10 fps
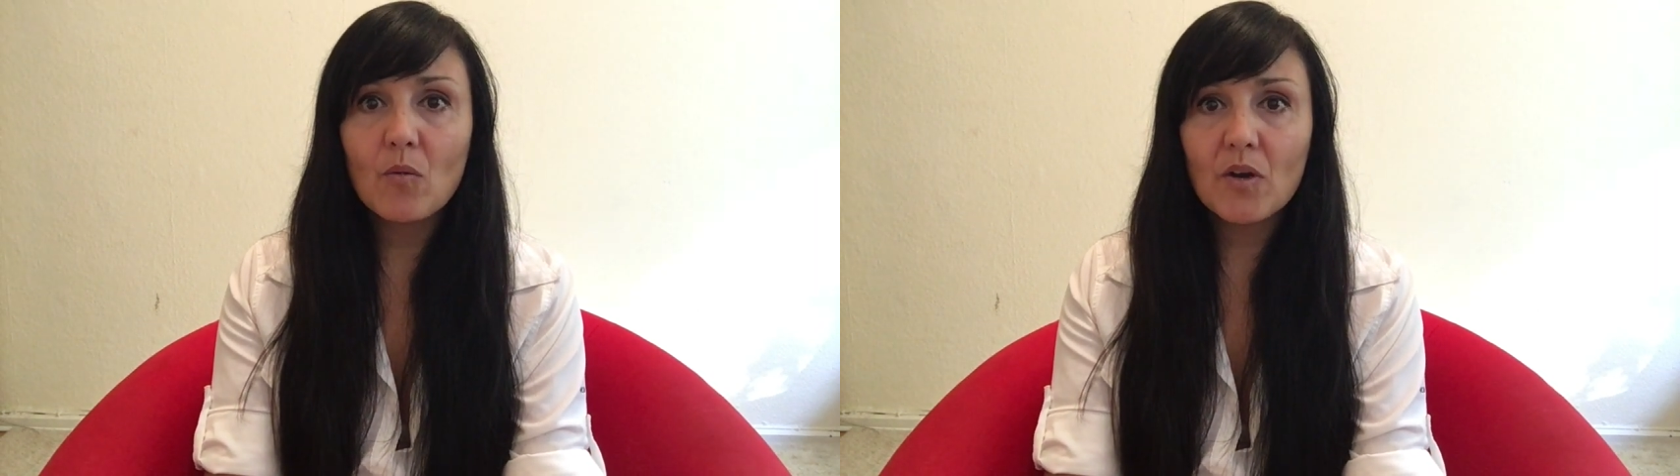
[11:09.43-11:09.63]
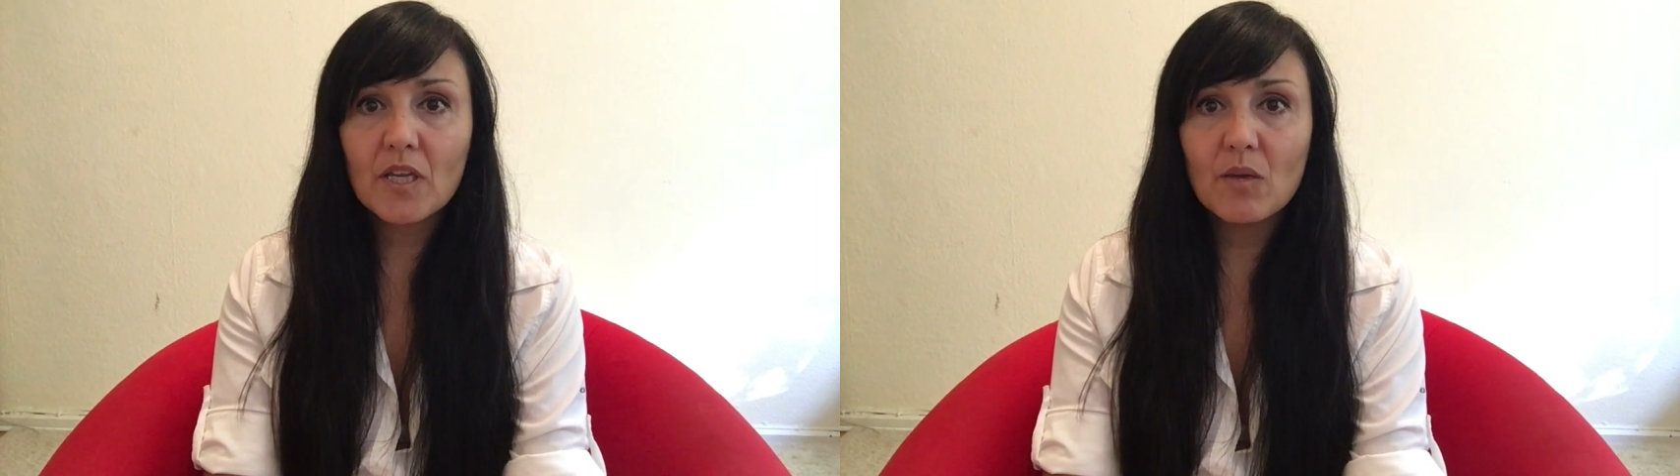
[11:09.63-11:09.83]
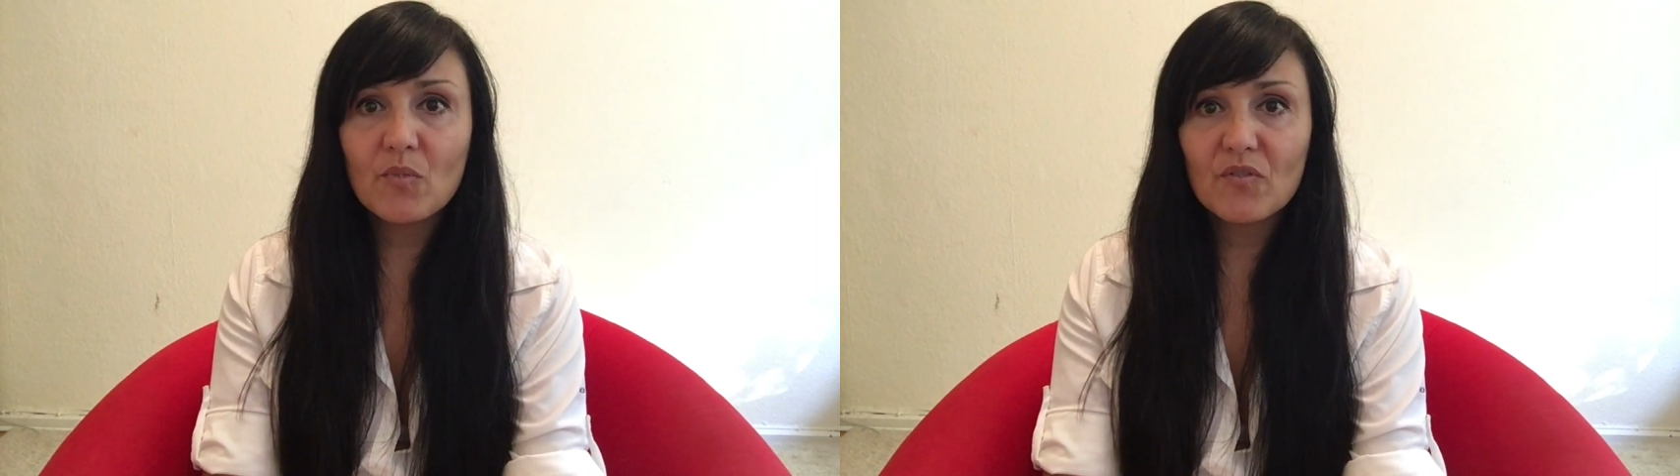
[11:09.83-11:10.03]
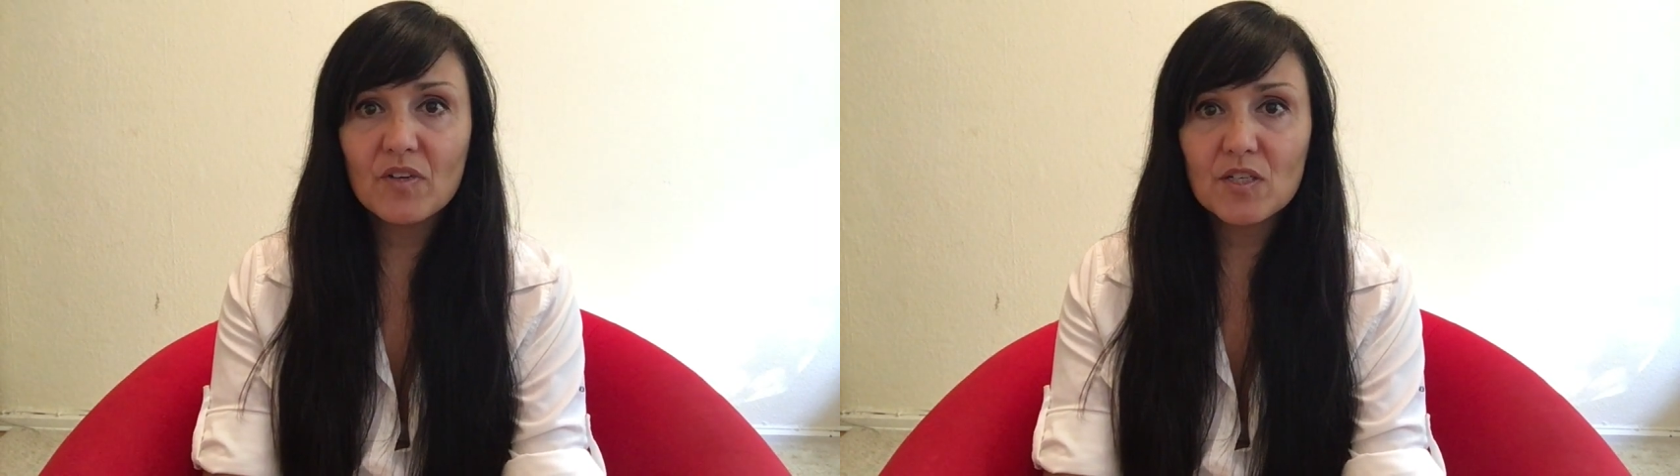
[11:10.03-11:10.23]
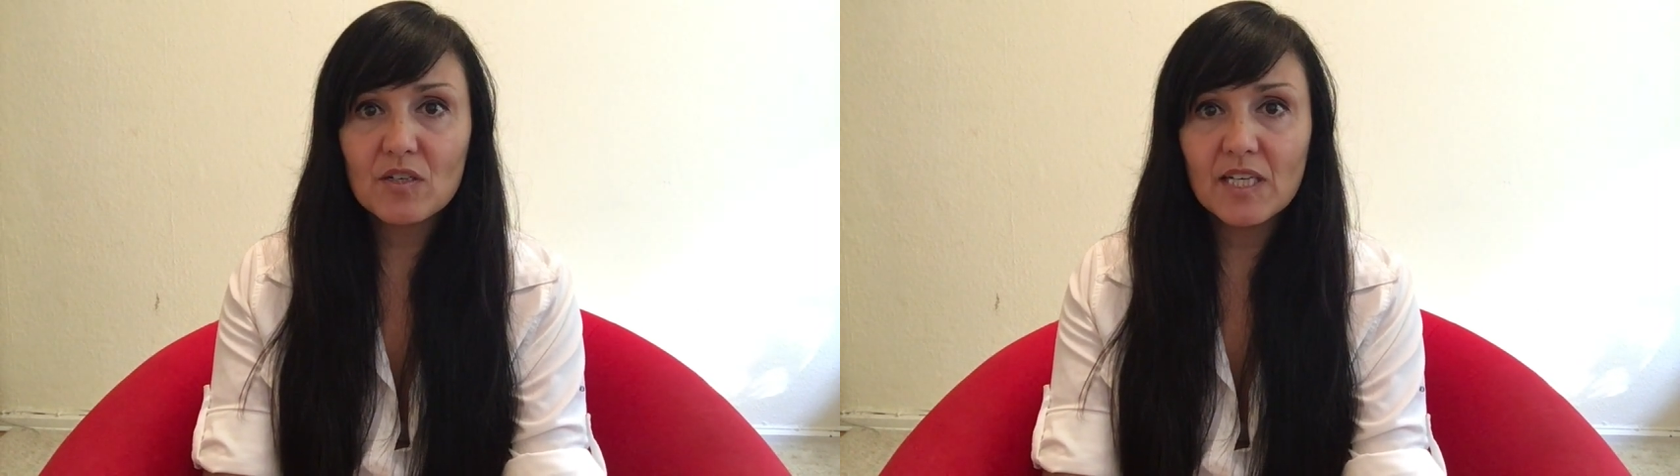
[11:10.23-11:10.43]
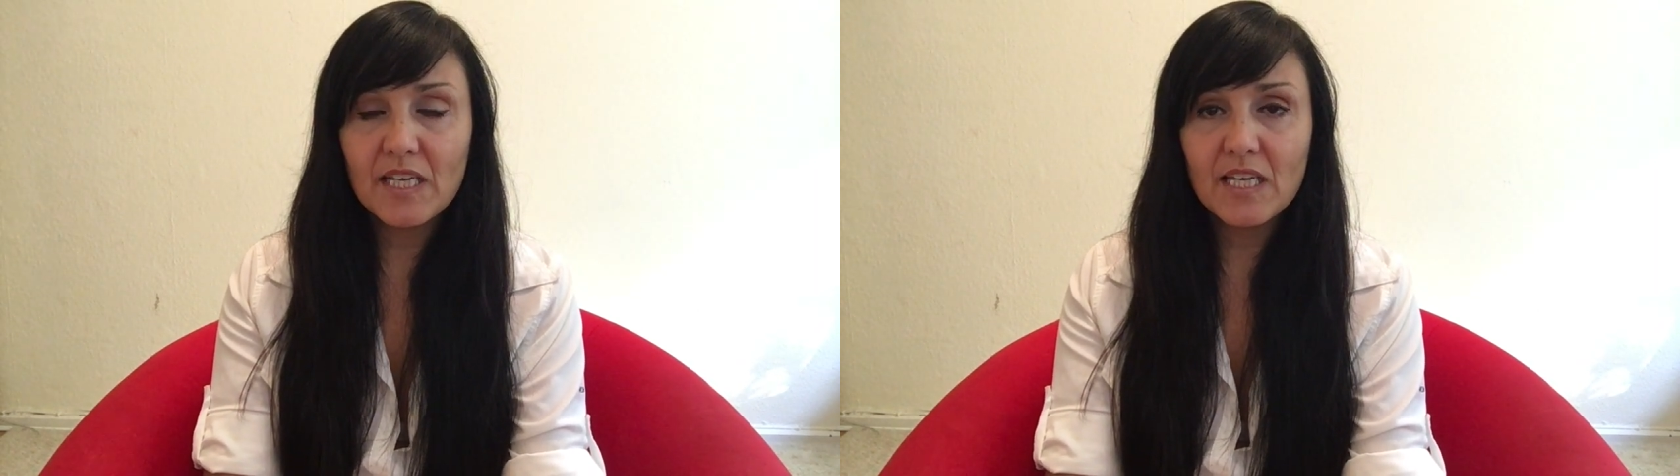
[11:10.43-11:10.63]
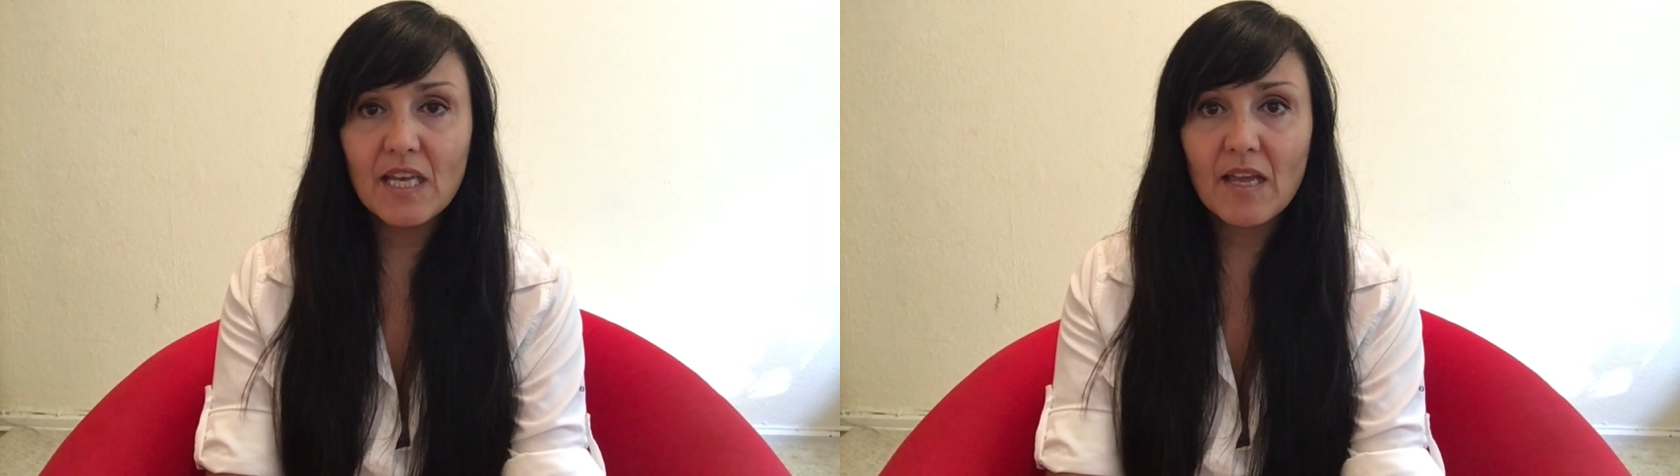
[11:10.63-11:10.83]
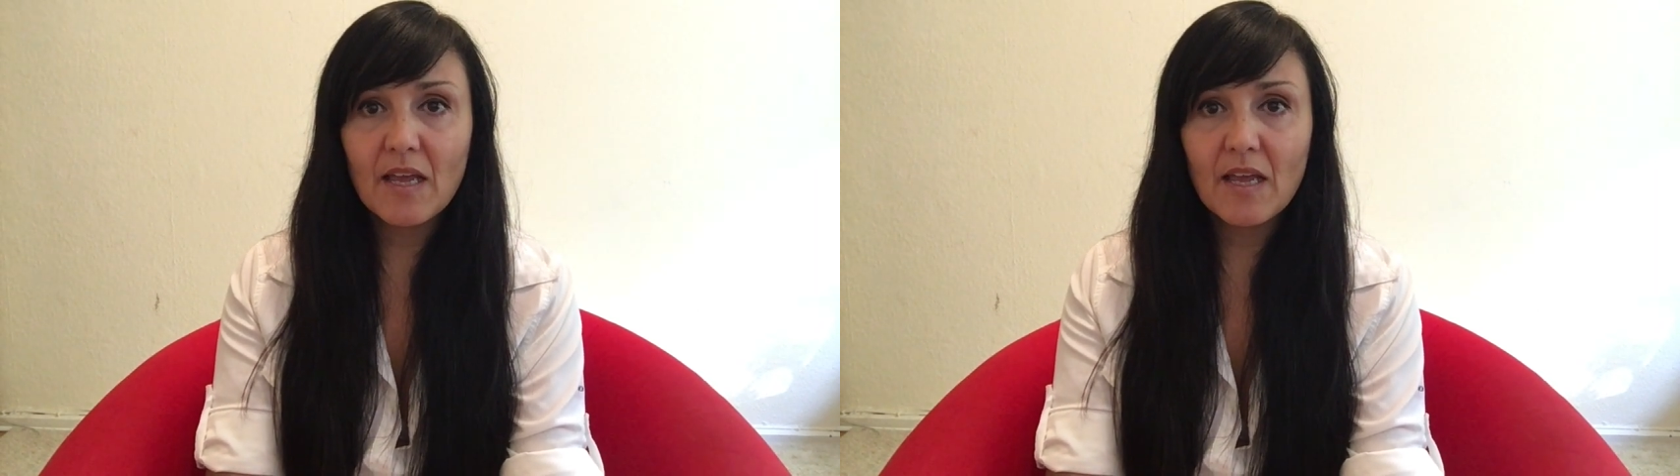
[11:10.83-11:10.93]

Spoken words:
working professionally